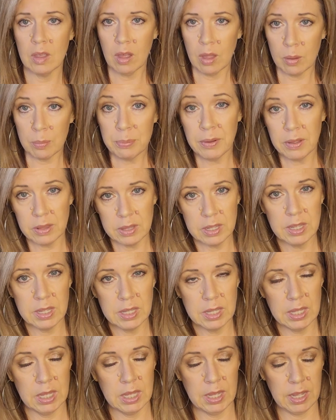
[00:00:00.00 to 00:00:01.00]
I
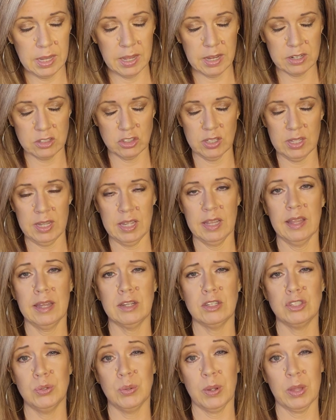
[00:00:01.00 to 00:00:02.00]
actually eat
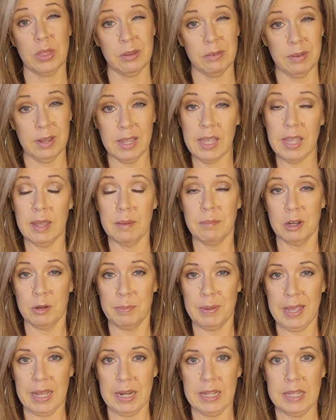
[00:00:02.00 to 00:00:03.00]
like 2 or 3 hamburger
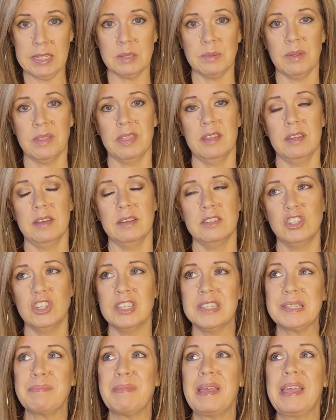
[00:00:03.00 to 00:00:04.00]
patties with the
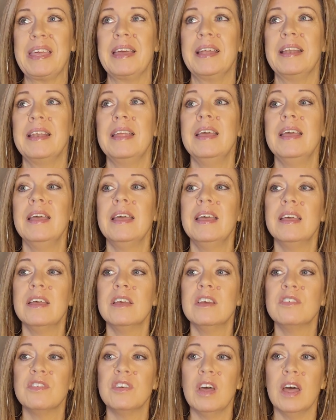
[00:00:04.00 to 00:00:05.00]
cheese and bacon
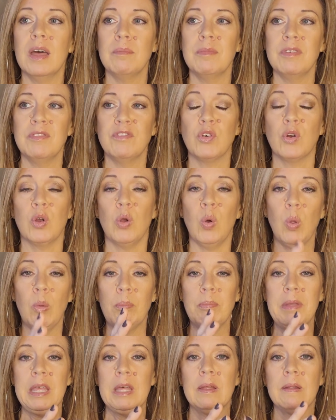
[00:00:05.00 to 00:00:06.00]
for a whole
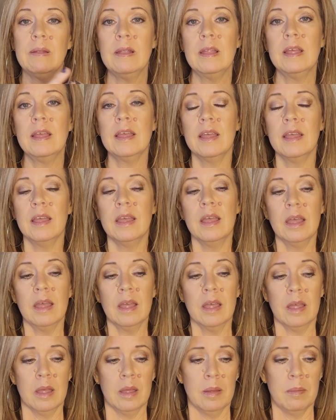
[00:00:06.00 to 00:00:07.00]
meal.
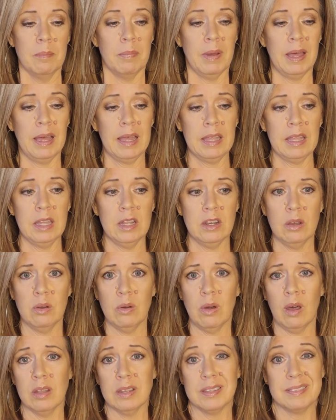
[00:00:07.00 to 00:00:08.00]
But,
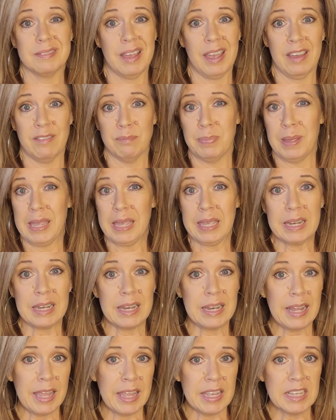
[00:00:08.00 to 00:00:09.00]
I'll have bacon
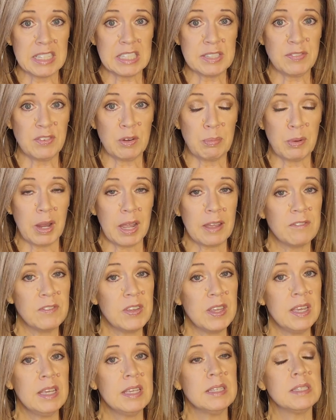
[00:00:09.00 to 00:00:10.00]
and eggs for
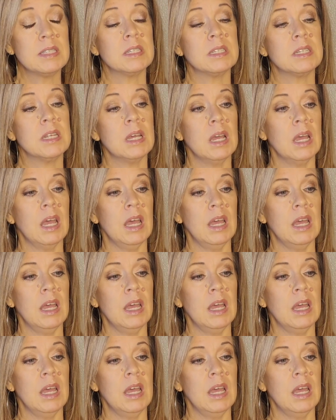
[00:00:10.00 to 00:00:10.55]
breakfast.